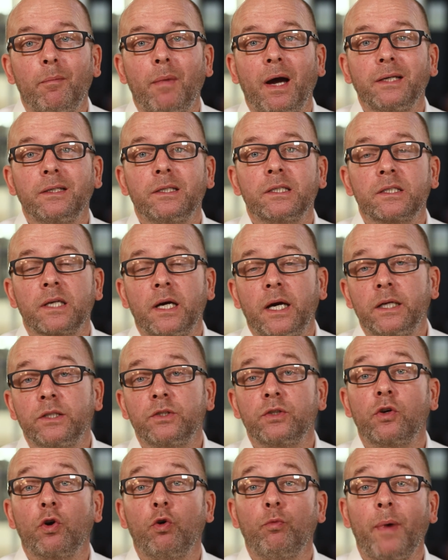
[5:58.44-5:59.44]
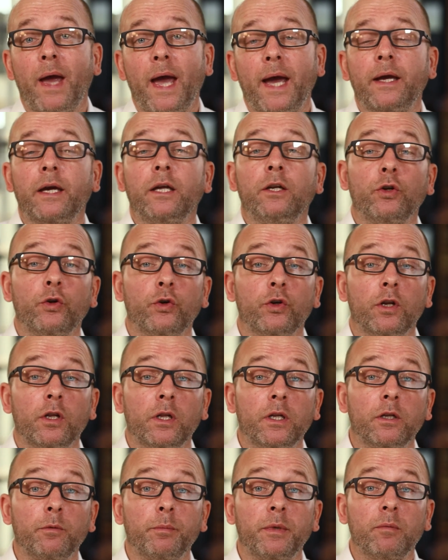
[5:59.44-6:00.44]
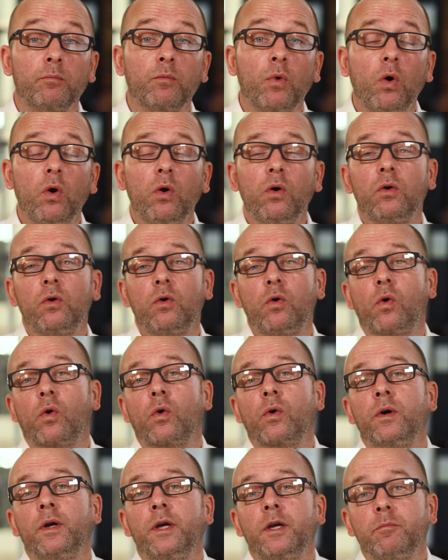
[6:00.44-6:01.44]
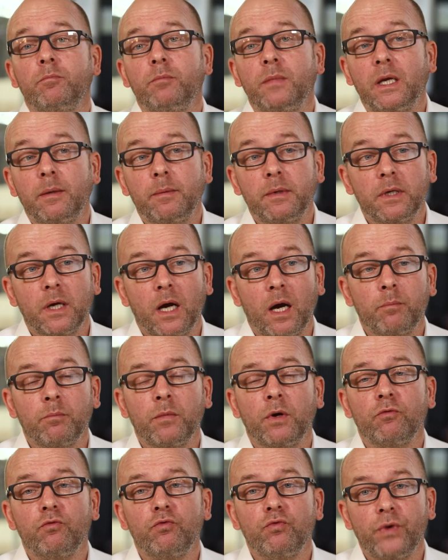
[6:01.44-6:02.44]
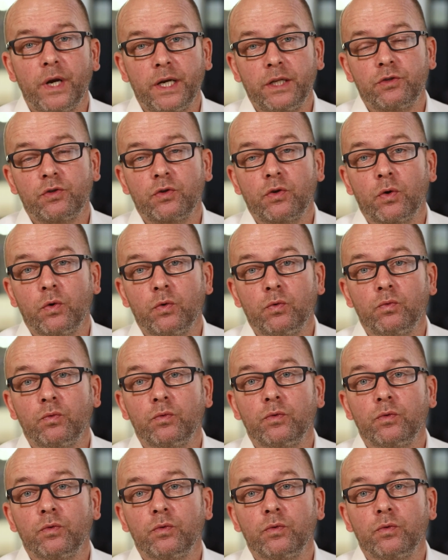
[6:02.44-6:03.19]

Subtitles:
might decide to go back and learn a little bit more, or maybe I'm ready to go